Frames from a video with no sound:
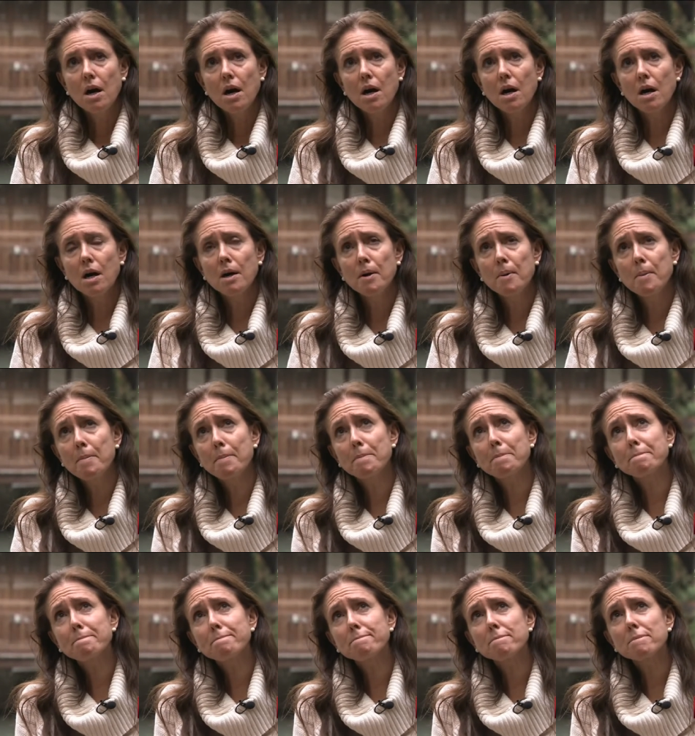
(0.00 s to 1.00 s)

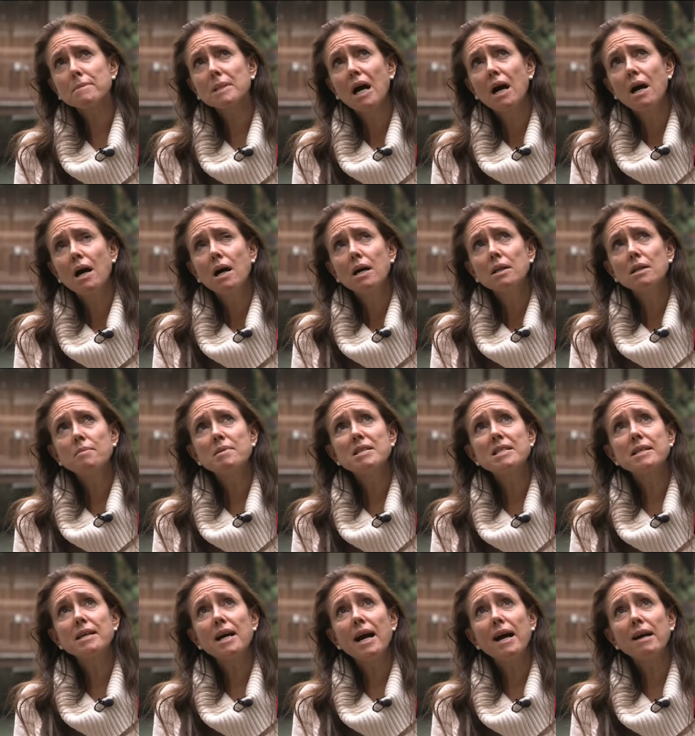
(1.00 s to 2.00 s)
Um, let me
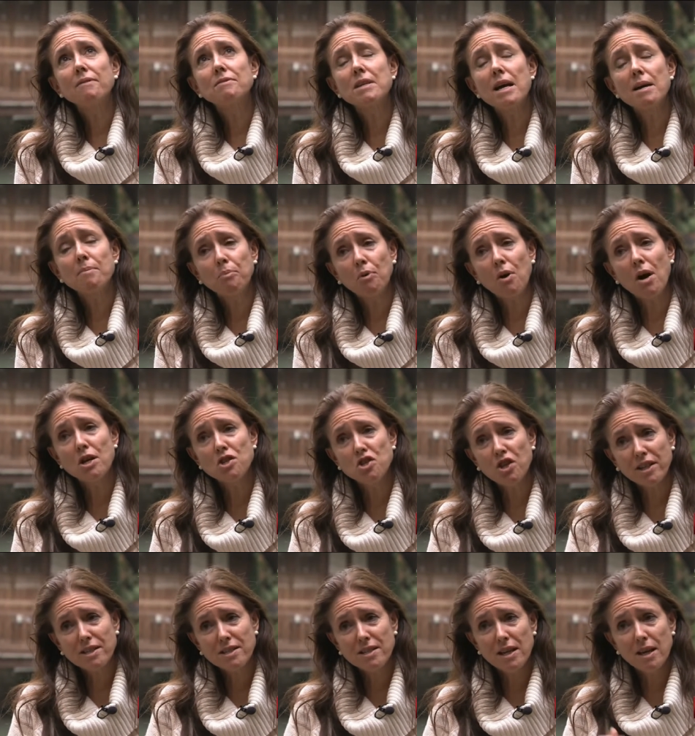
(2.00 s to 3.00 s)
see. I have ten
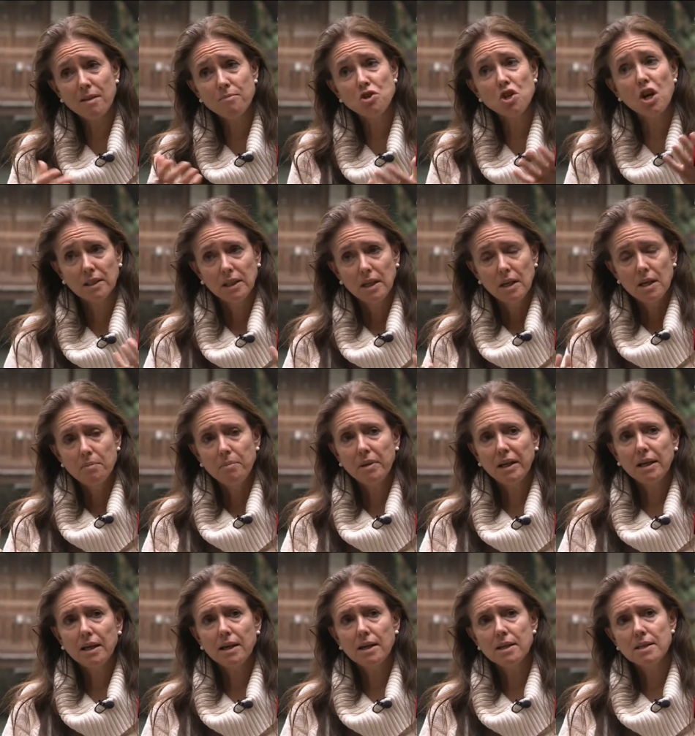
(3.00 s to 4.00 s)
projects that I'm
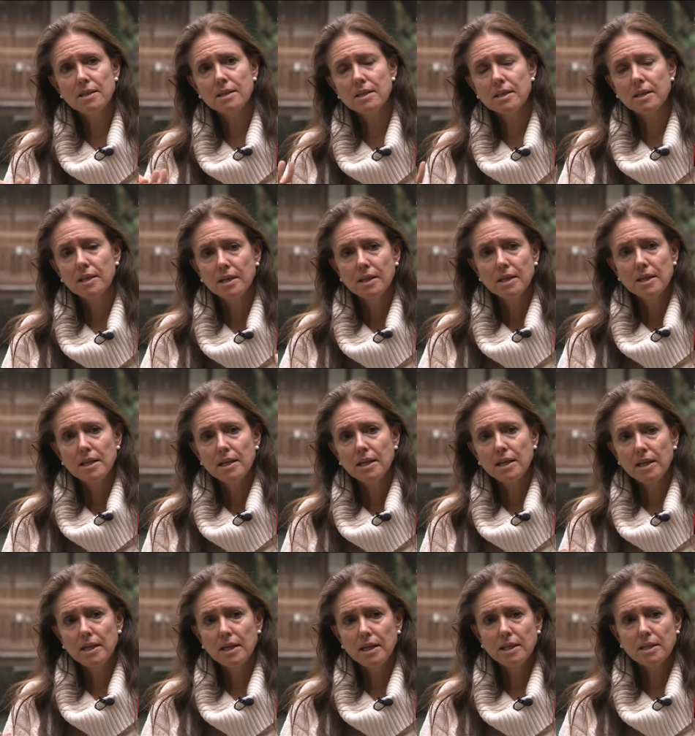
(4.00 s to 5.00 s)
because
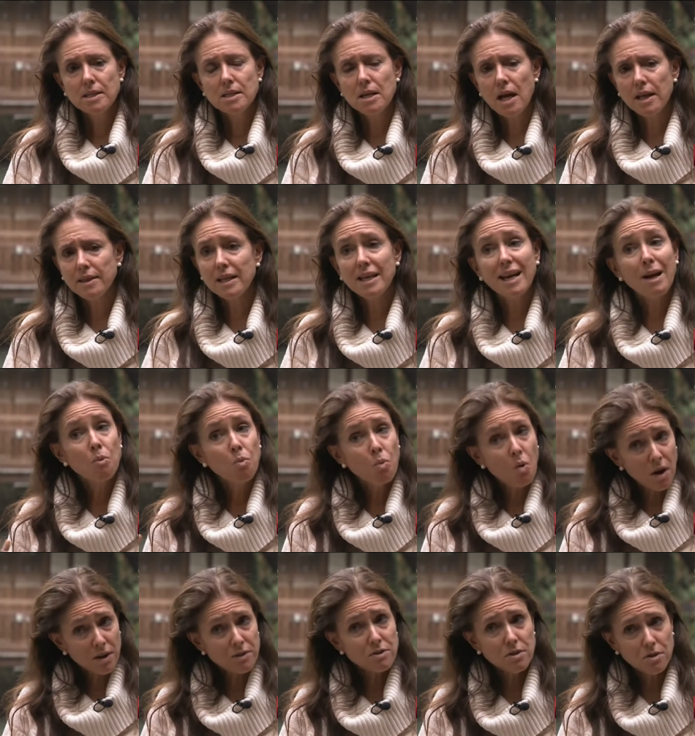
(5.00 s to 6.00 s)
it's not that I
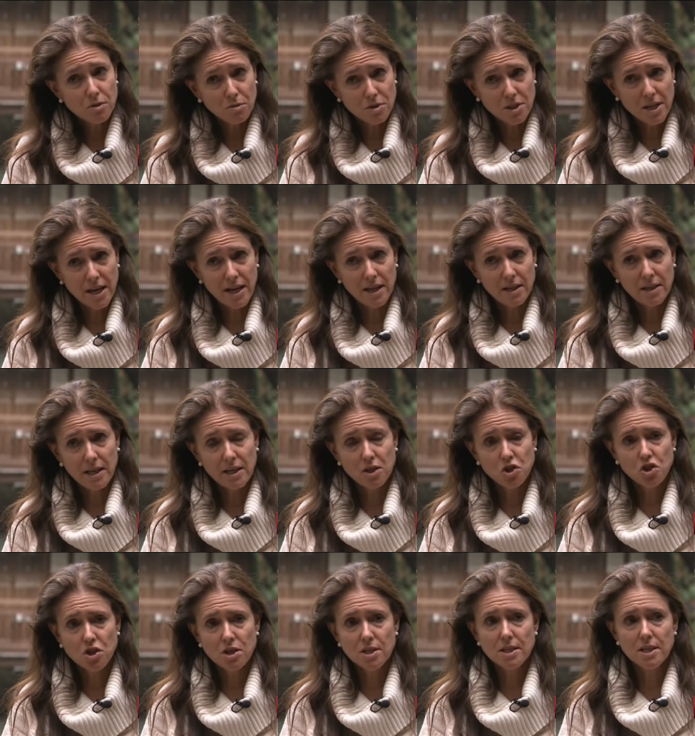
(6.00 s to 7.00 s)
want to do 10,
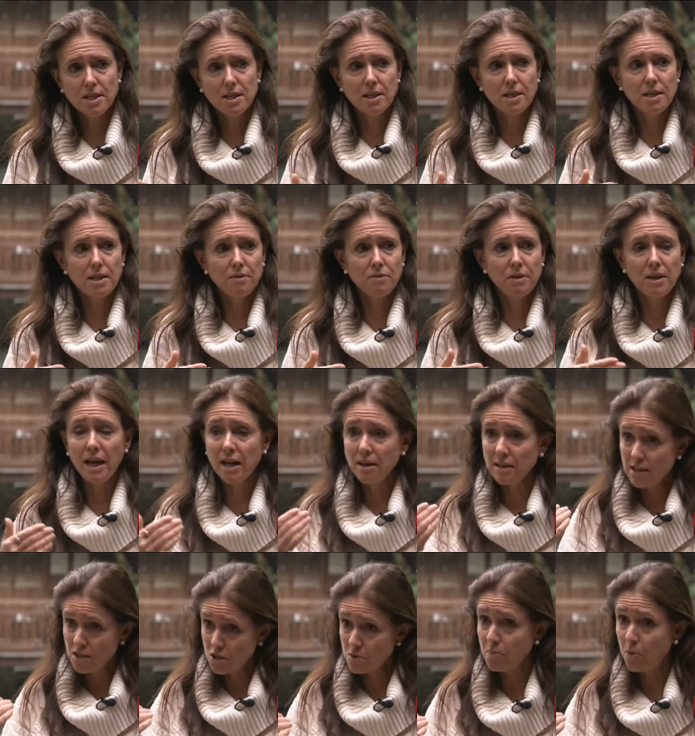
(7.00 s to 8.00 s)
it's just that even
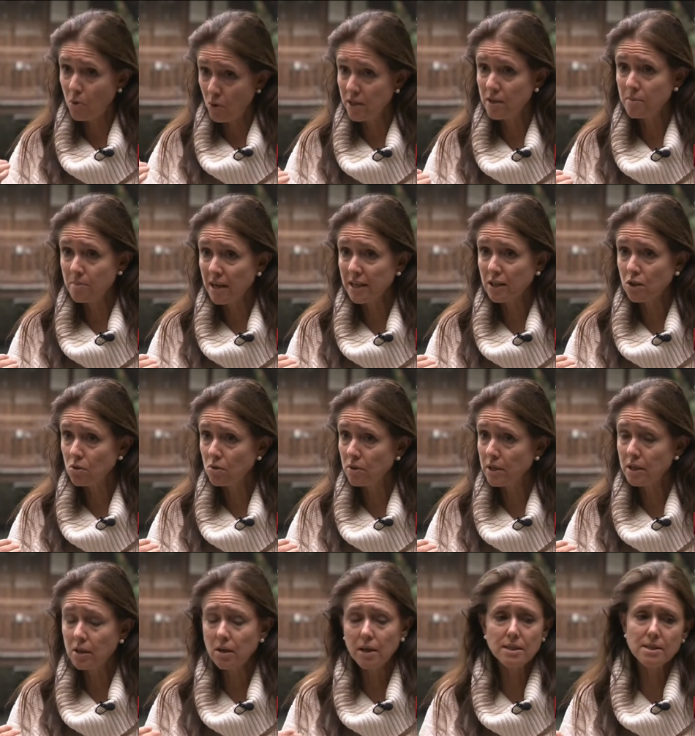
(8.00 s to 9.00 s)
at this point in my
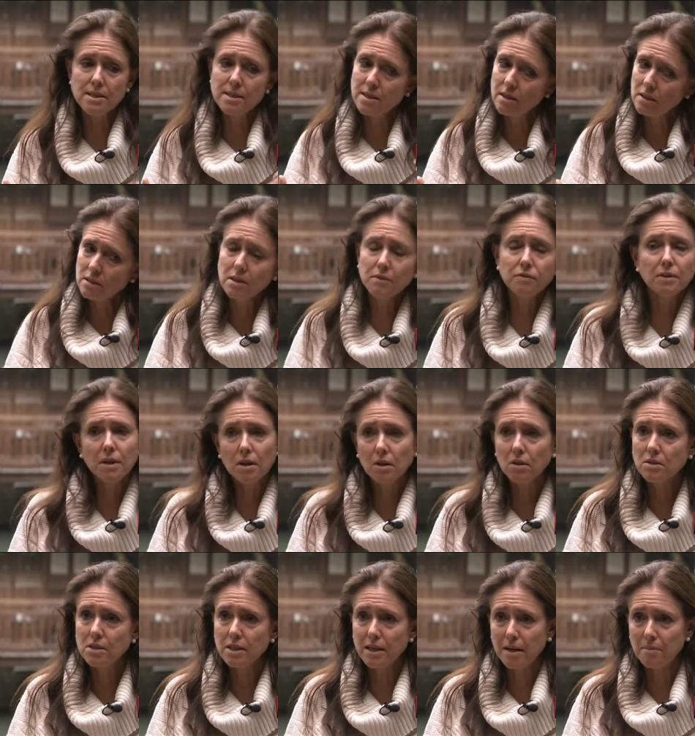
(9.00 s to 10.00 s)
career, it's still
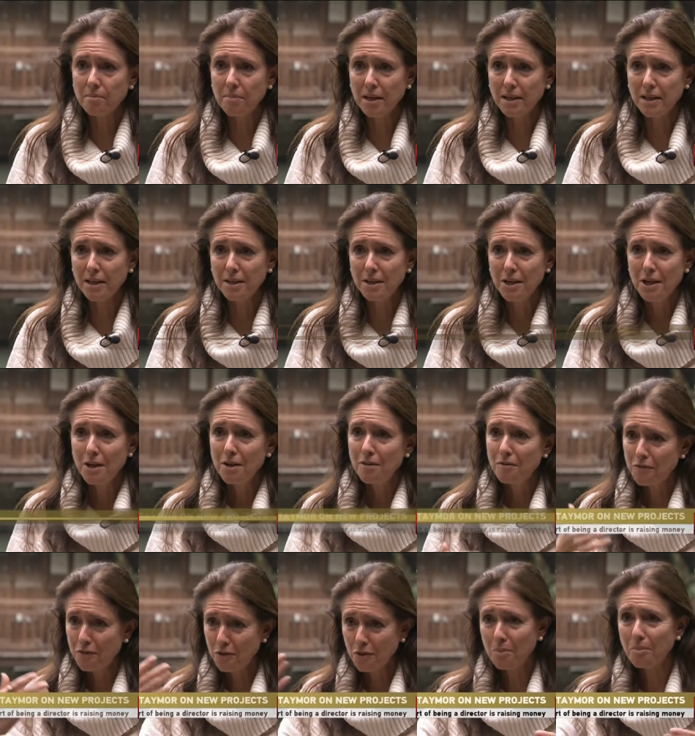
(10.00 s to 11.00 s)
difficult to get money
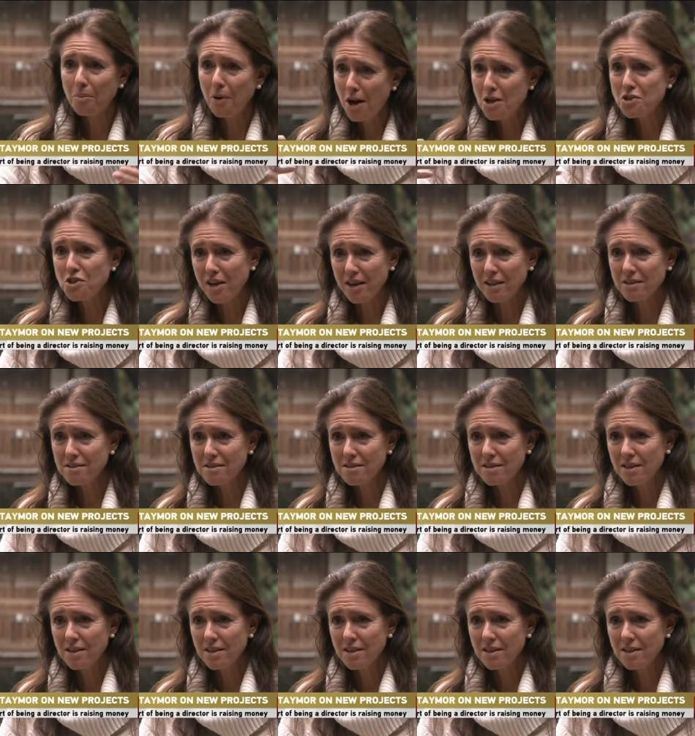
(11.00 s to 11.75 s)
for projects.